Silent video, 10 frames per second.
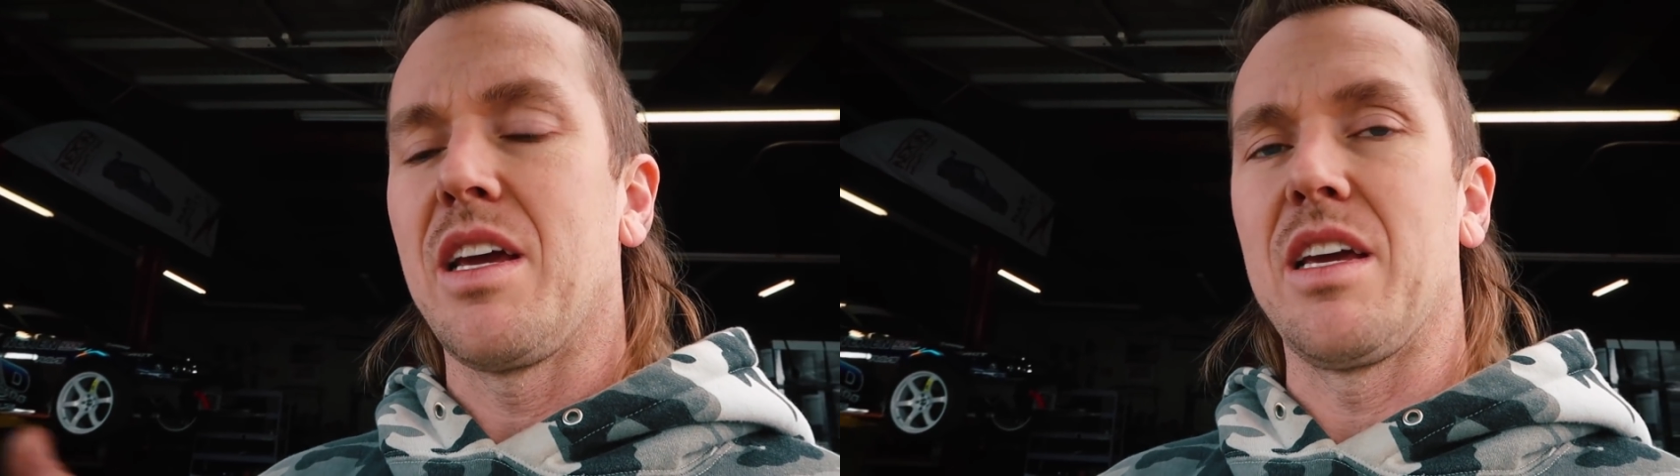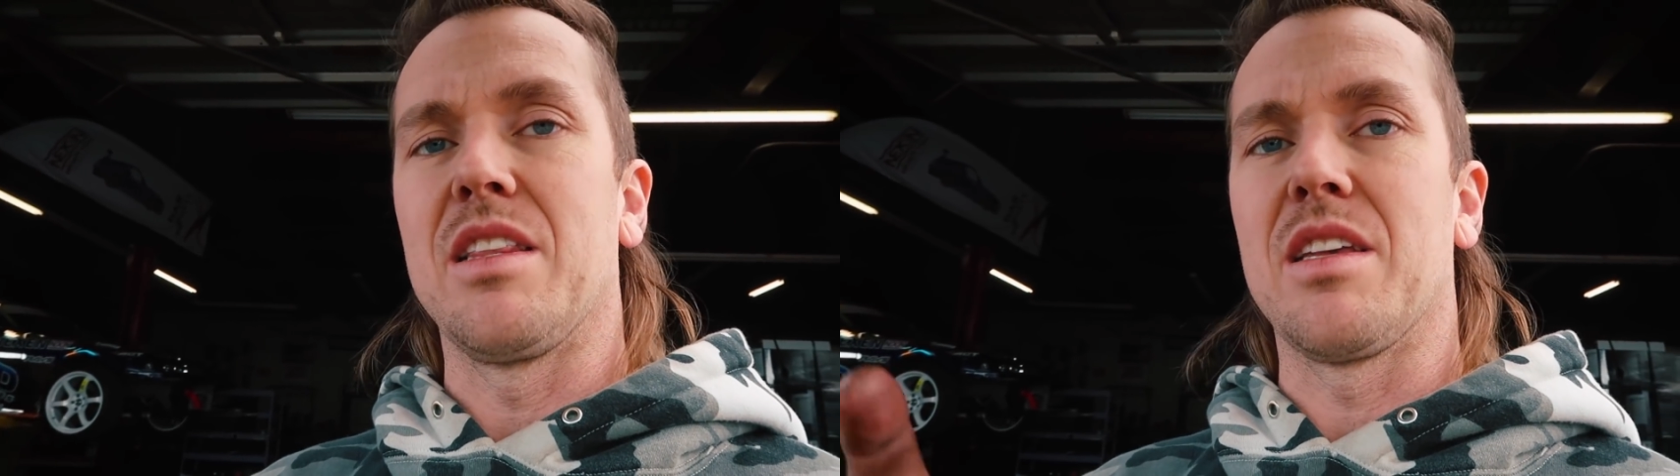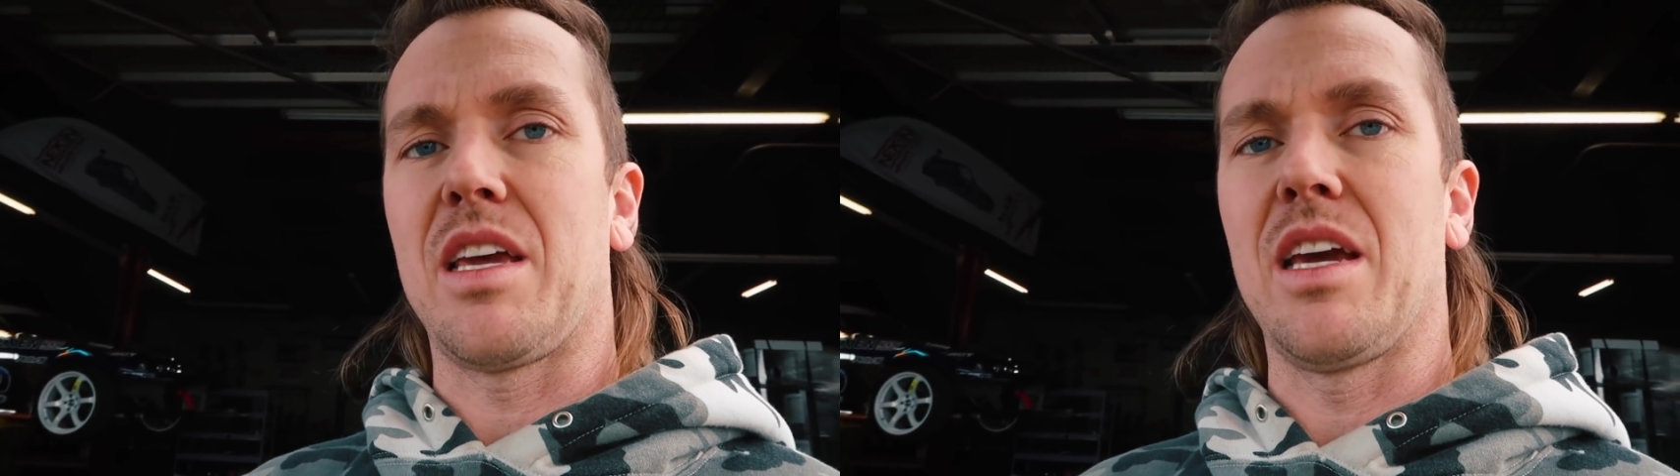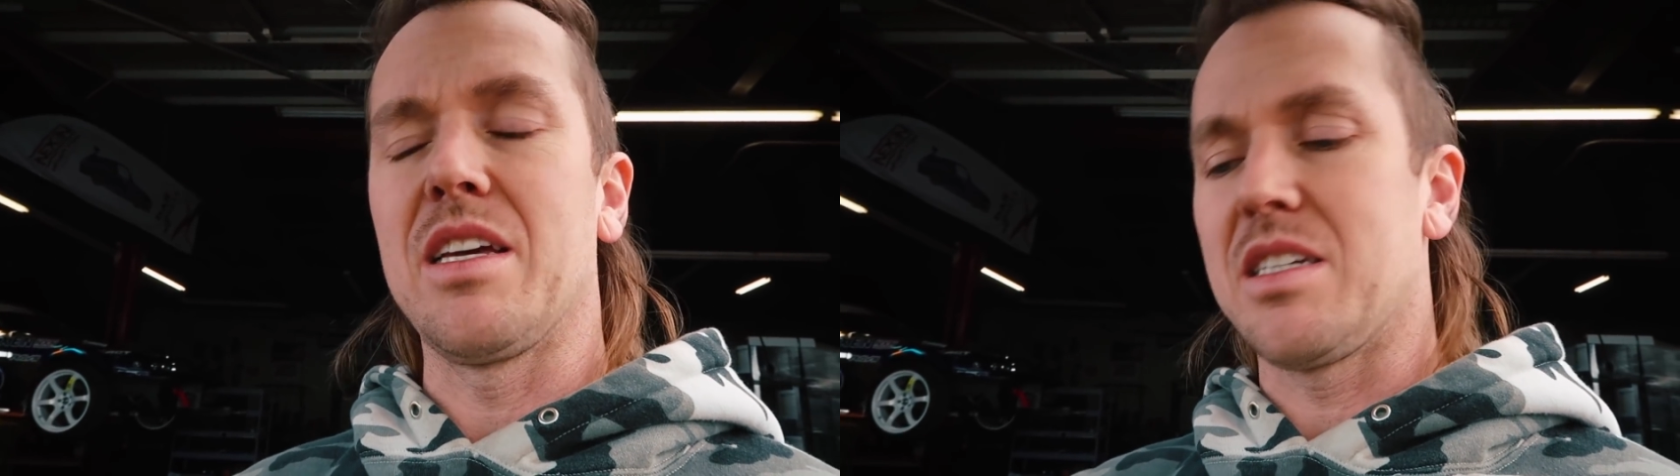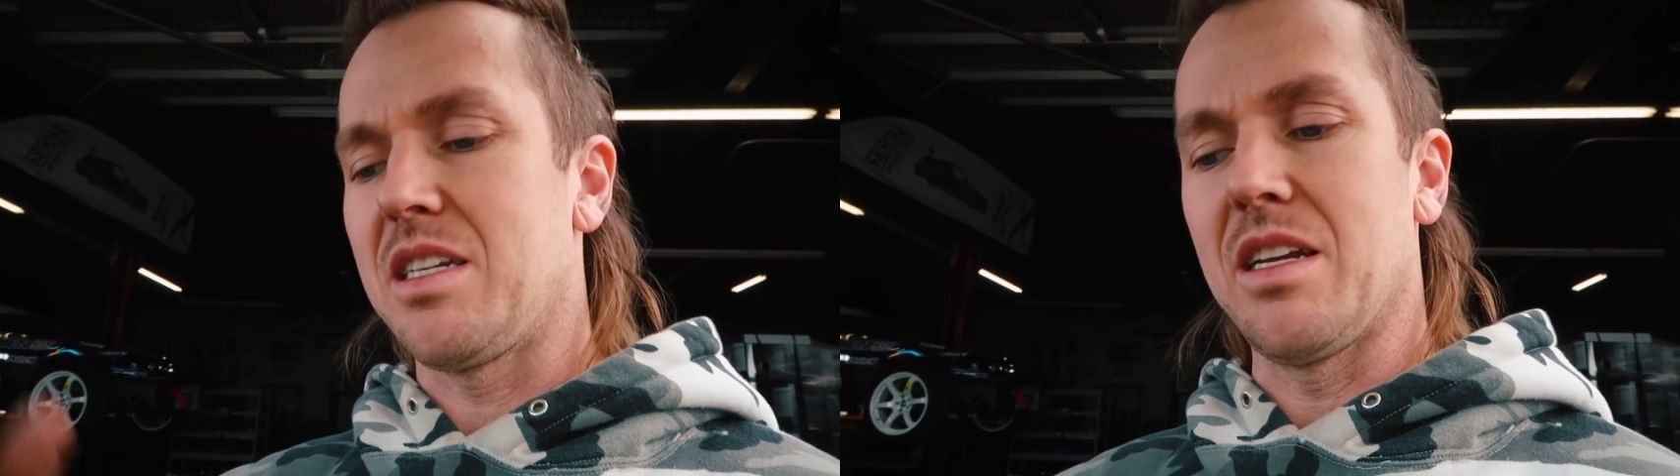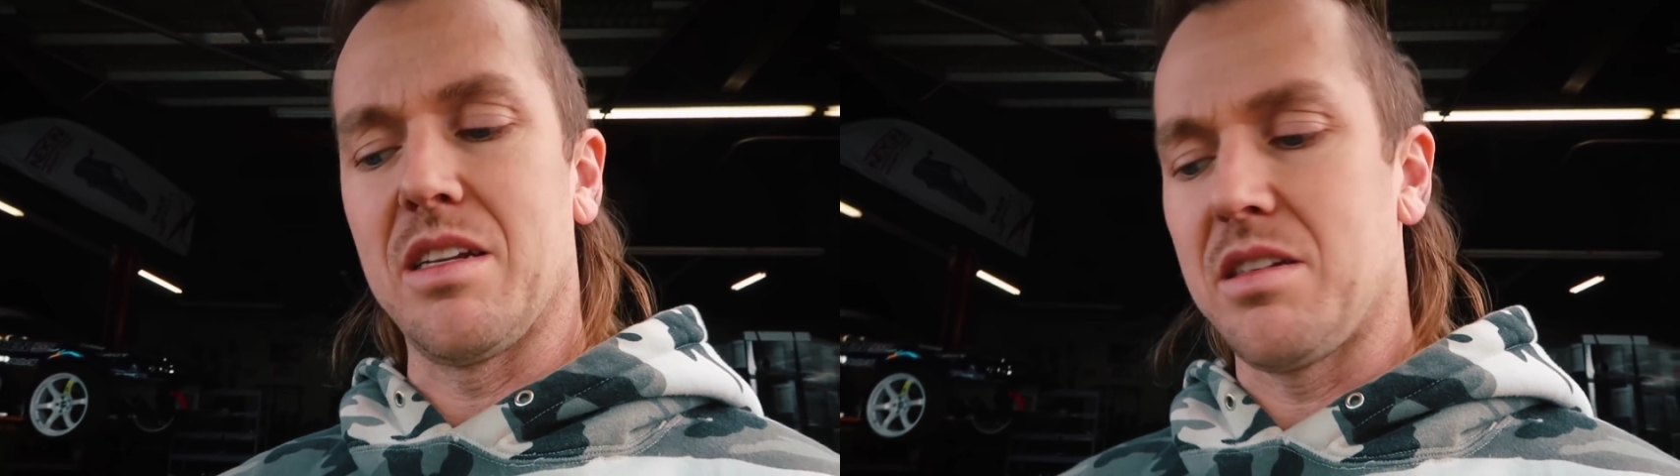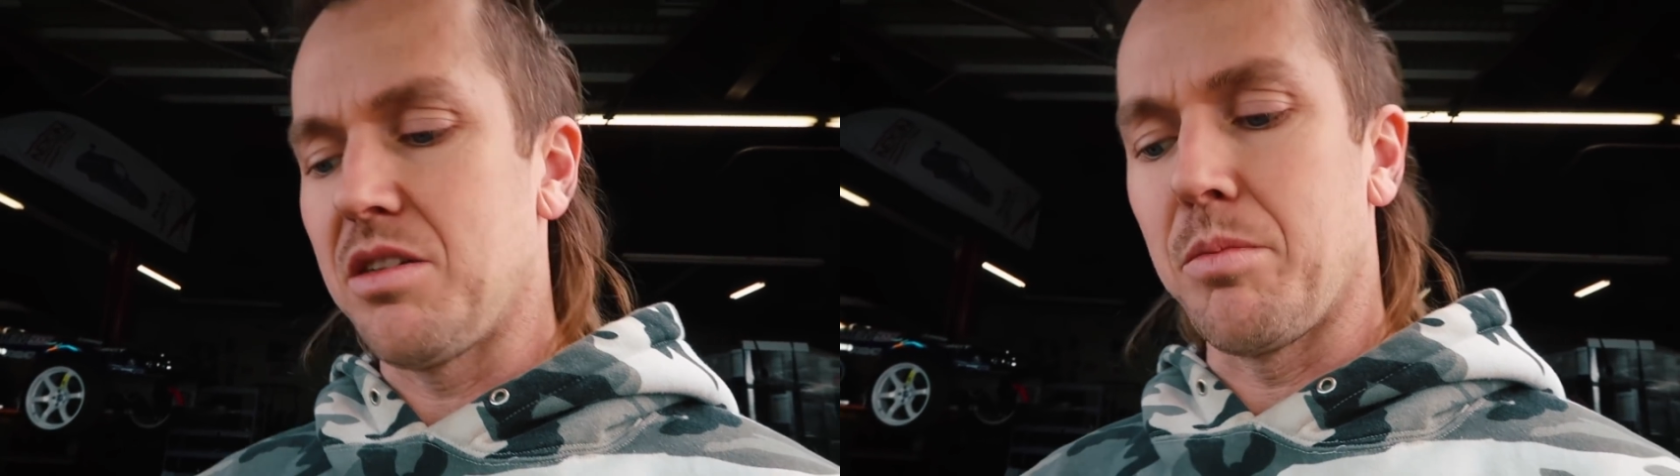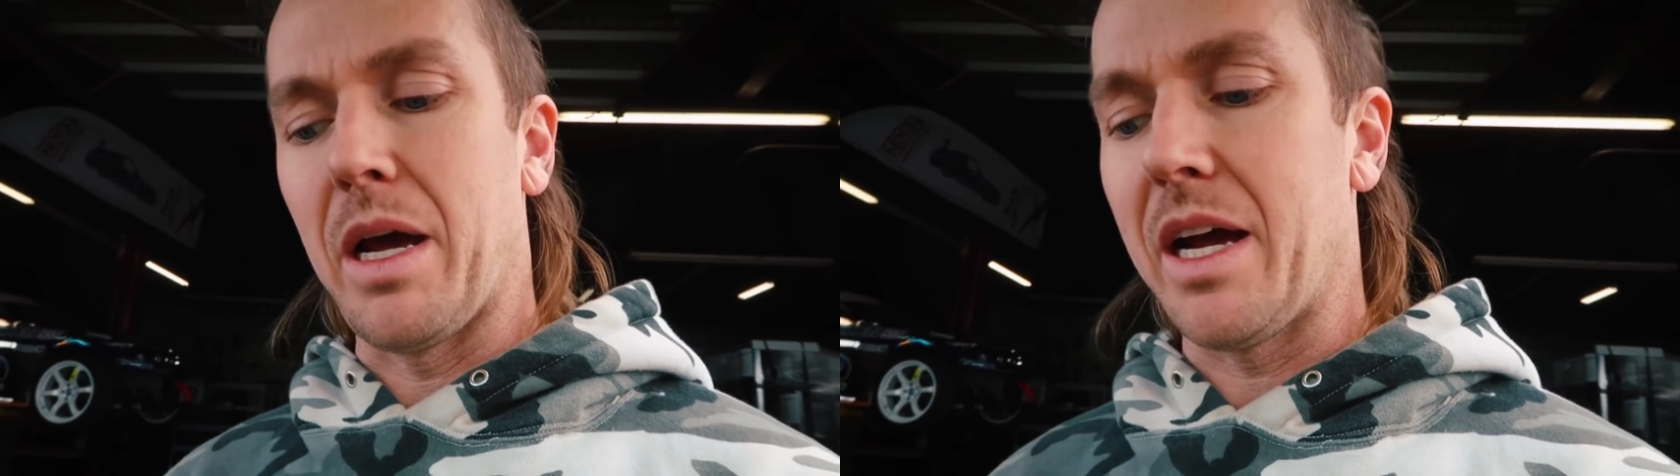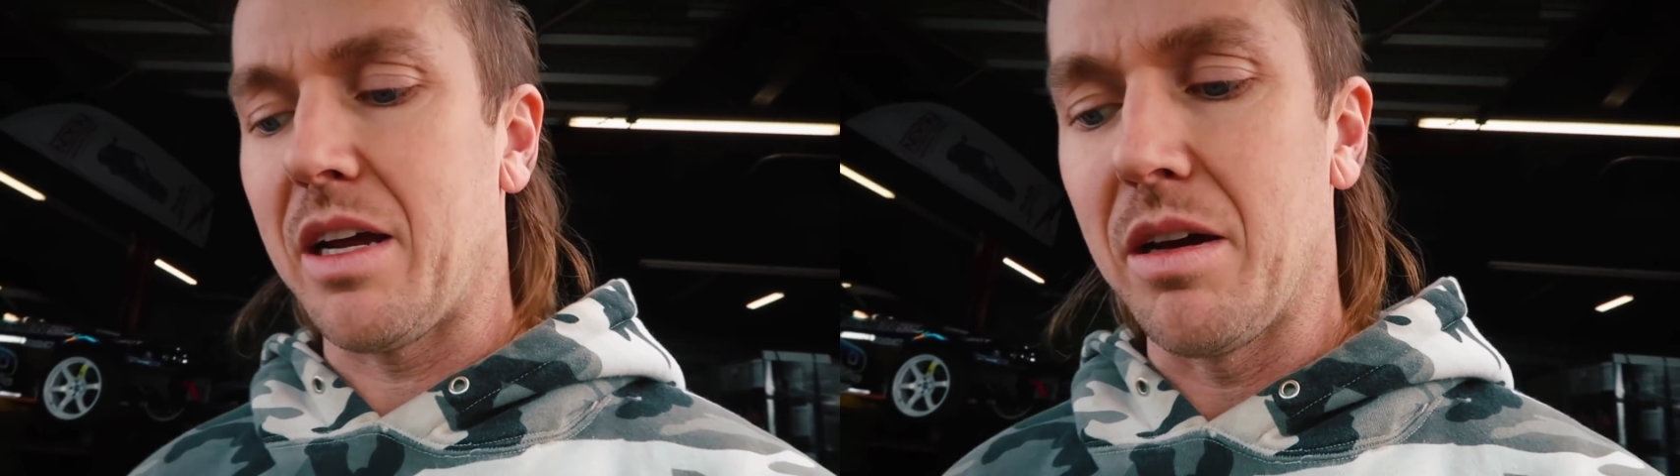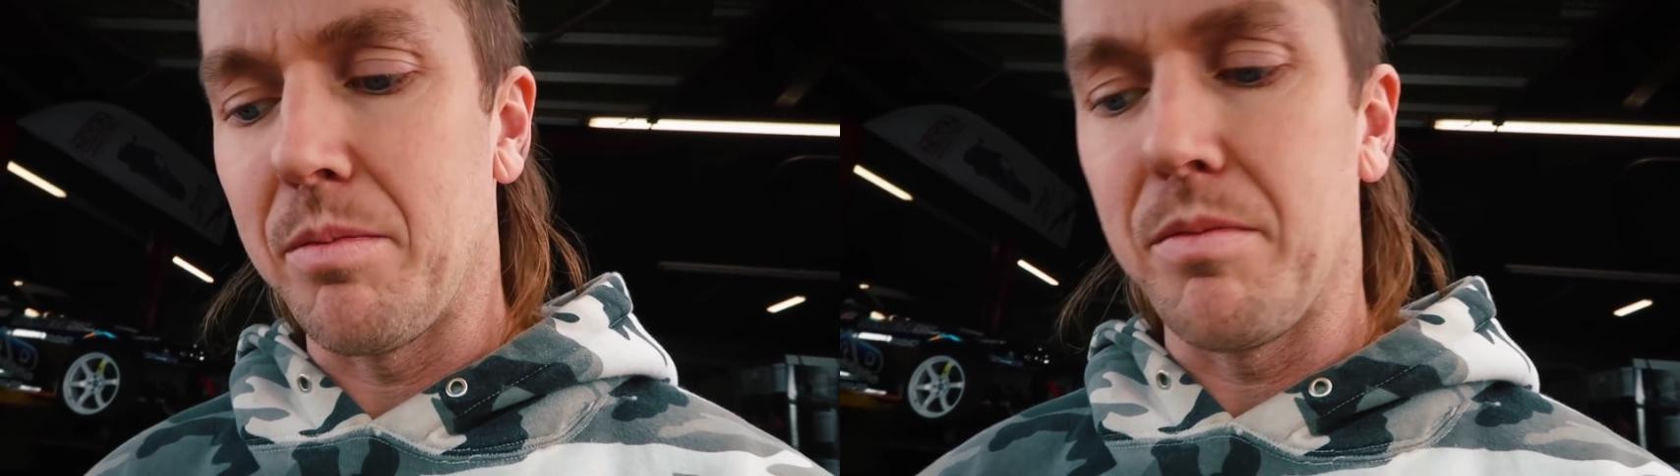in the case that your
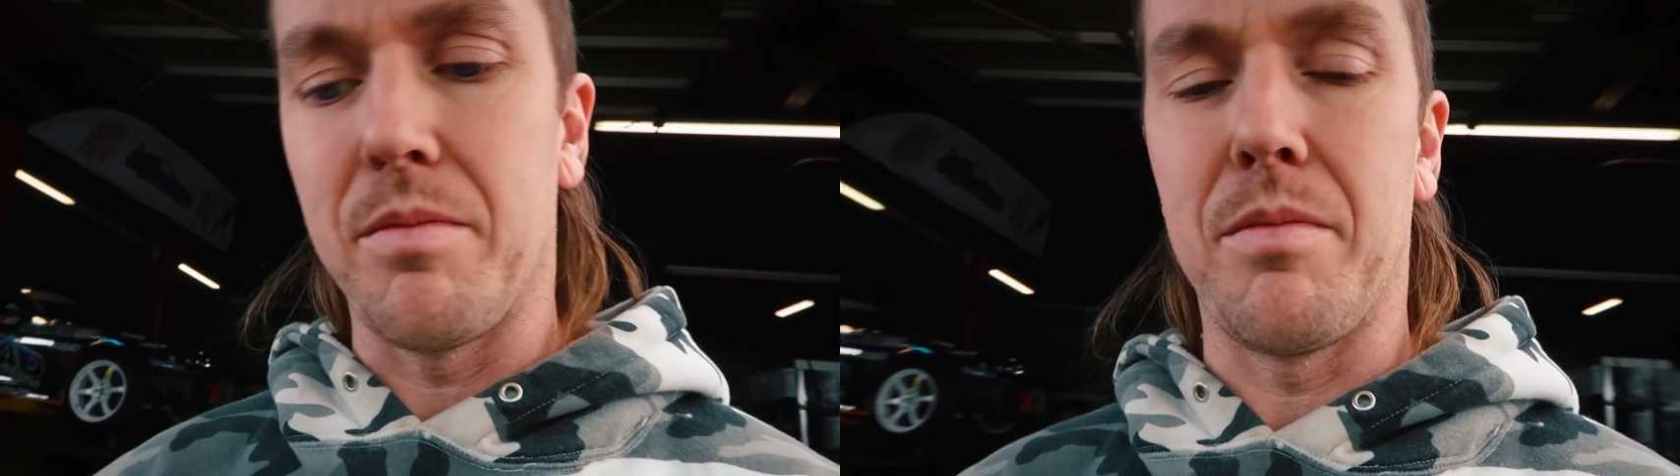backup,